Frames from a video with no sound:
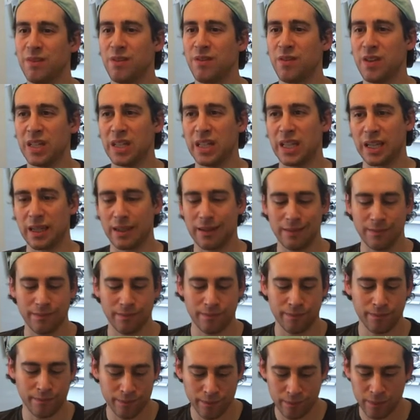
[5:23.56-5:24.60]
feeling
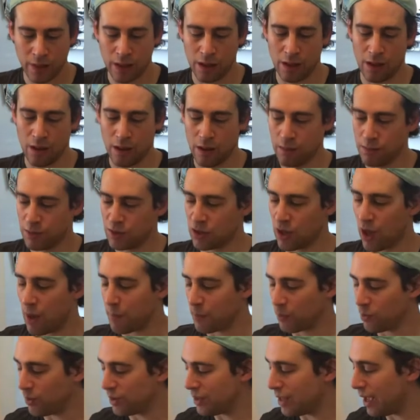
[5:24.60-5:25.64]

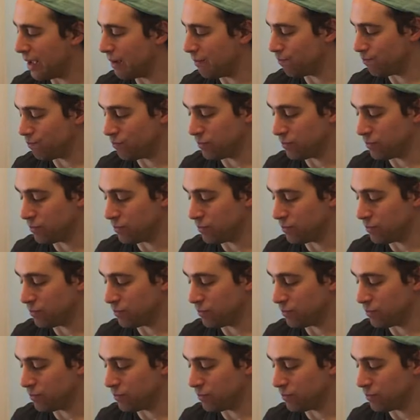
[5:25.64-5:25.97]
stopping with that.